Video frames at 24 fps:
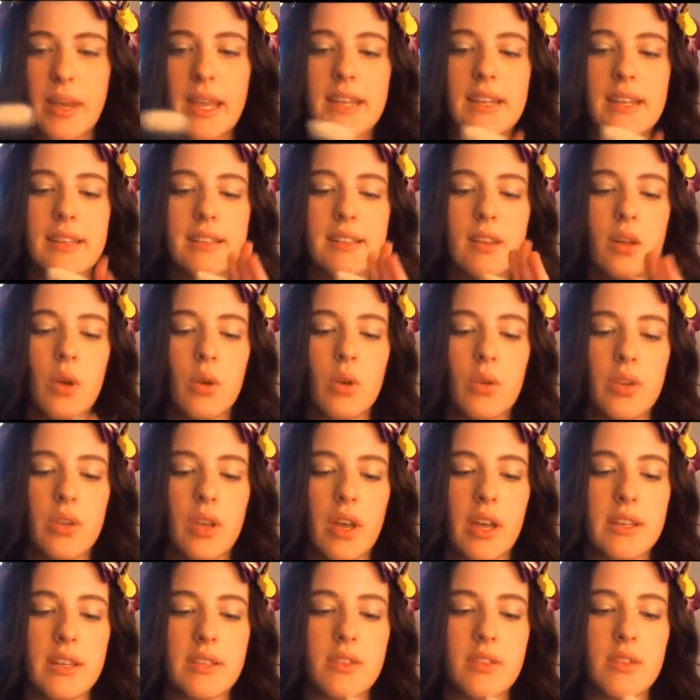It doesn't hold
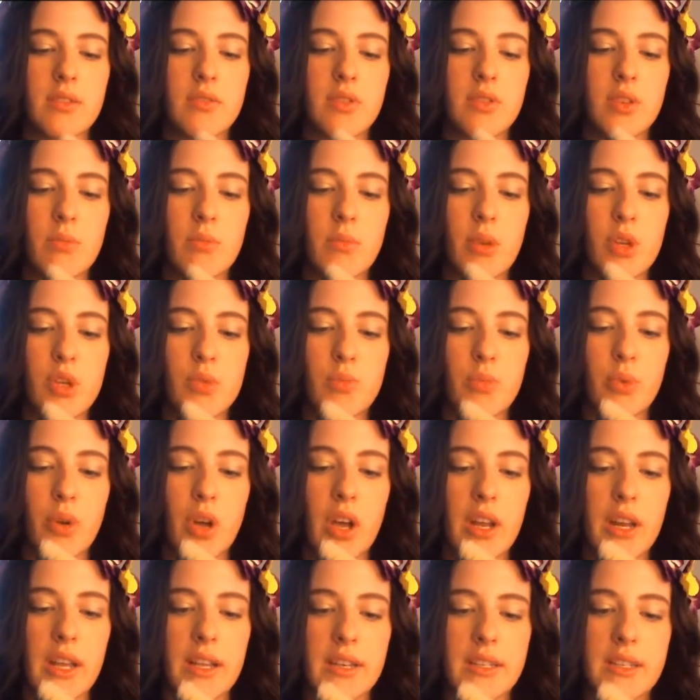on to too much
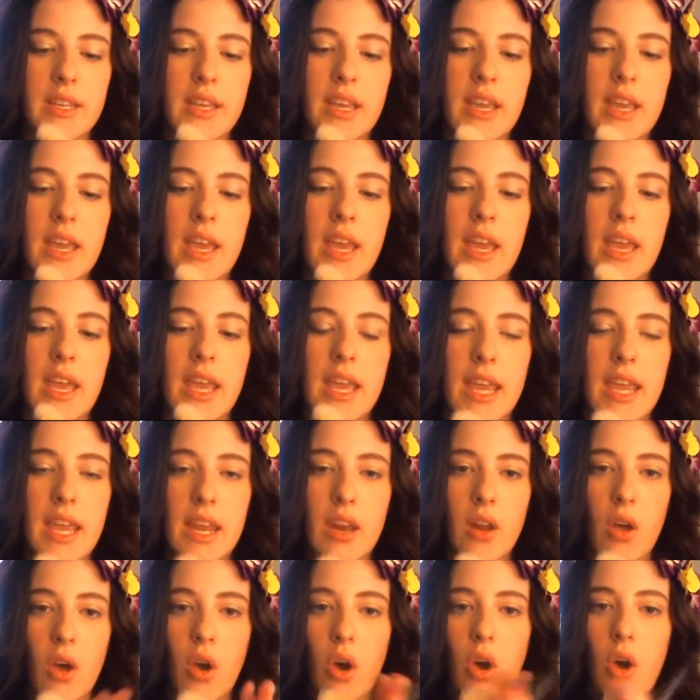product.
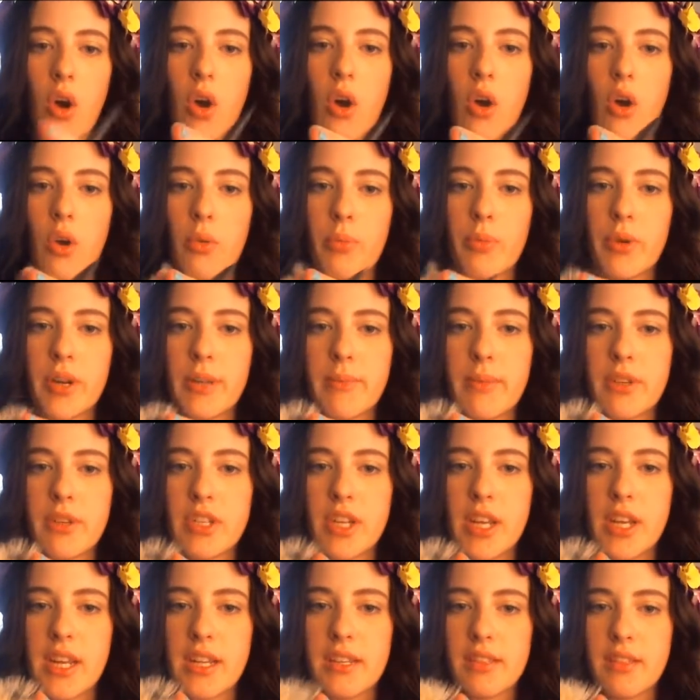It all pretty much
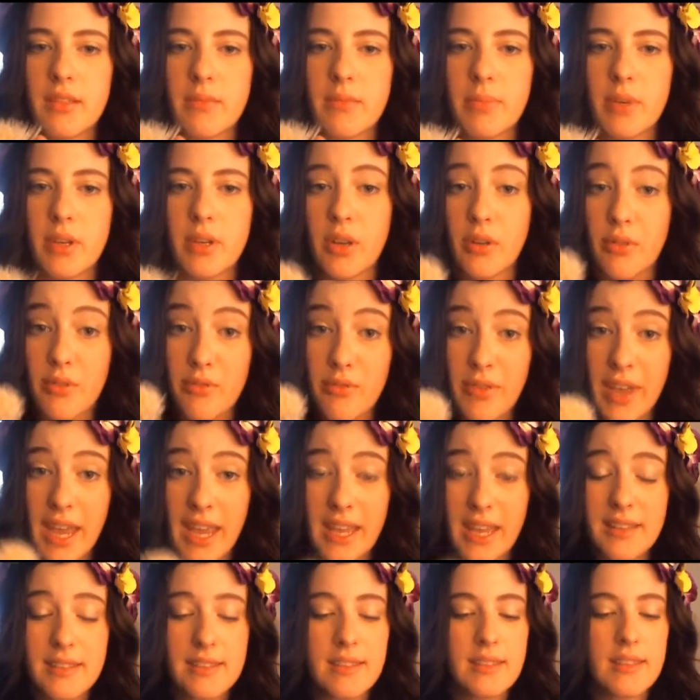ends up on your
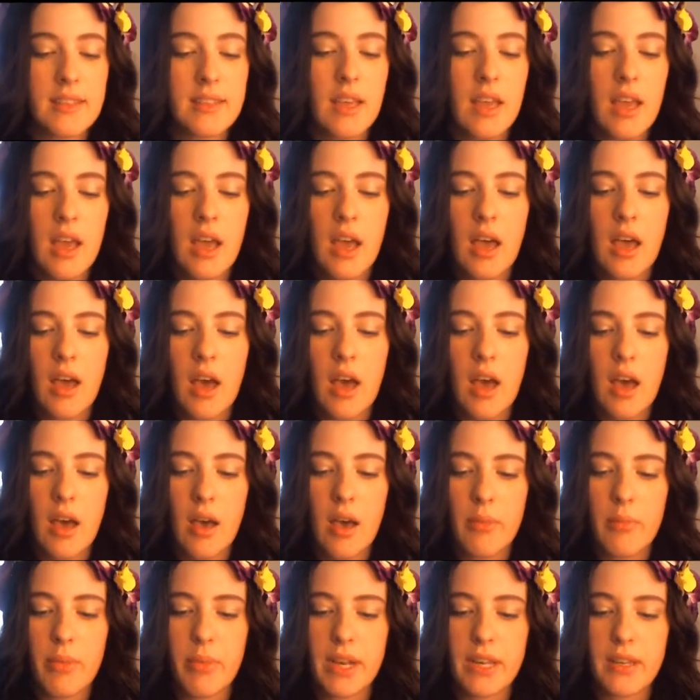face,
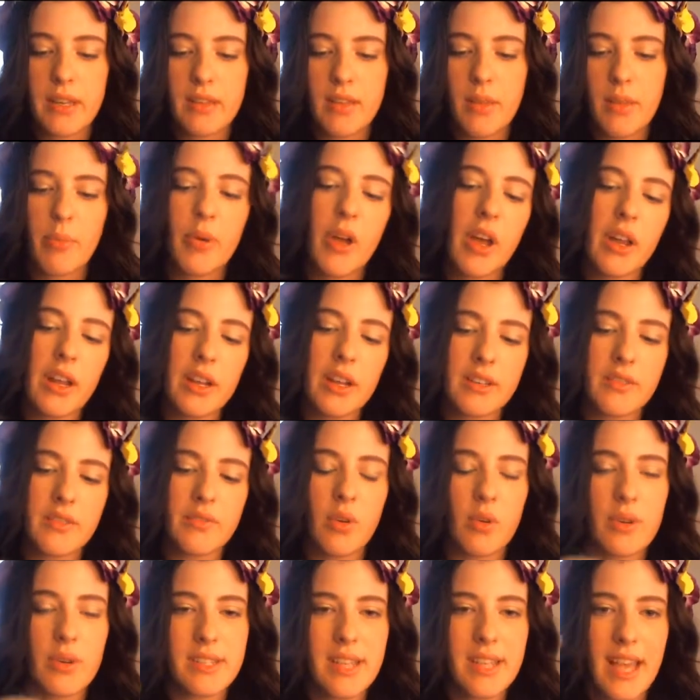but the product of
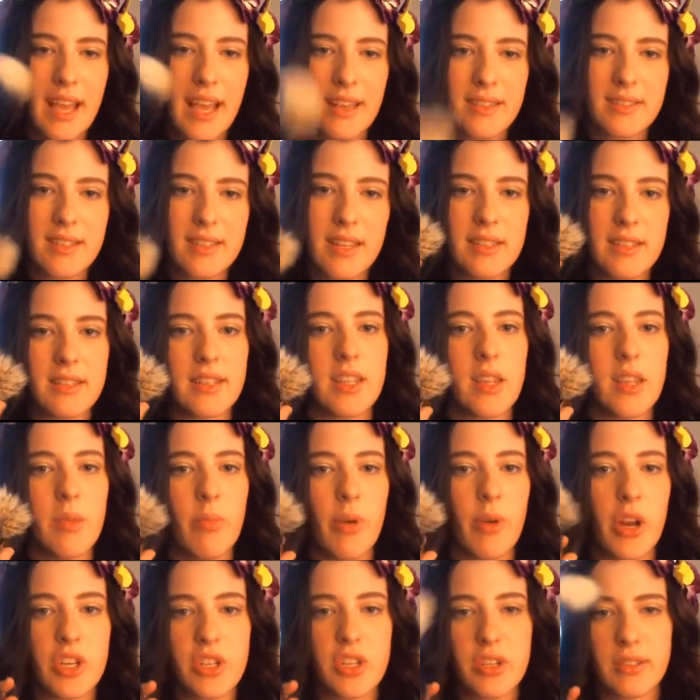course has tinted the
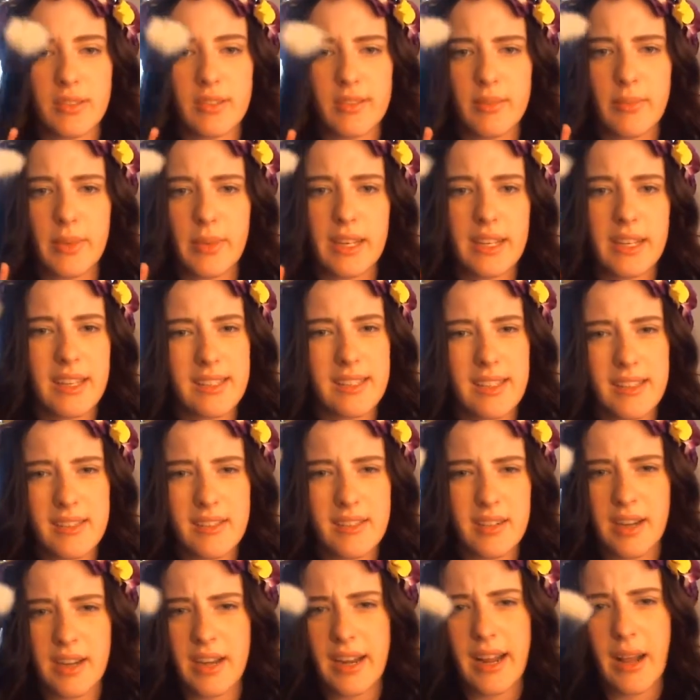brush a little bit because it
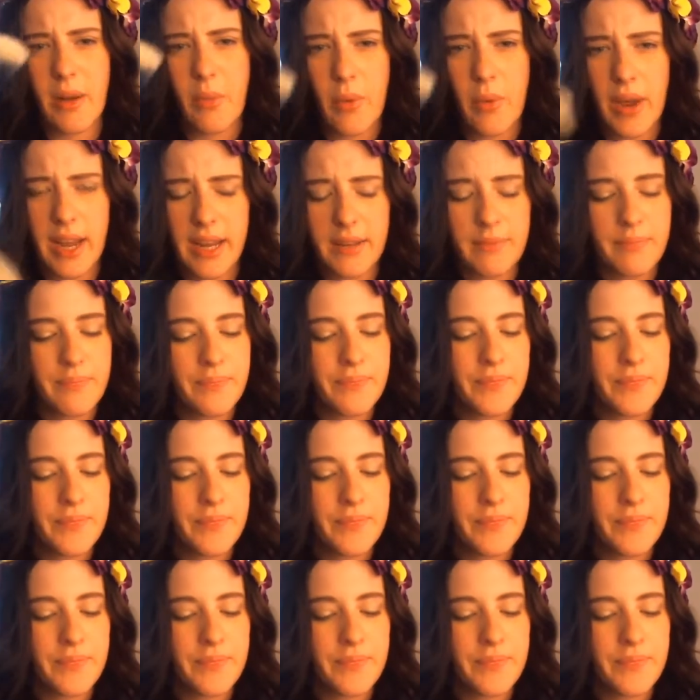started out white.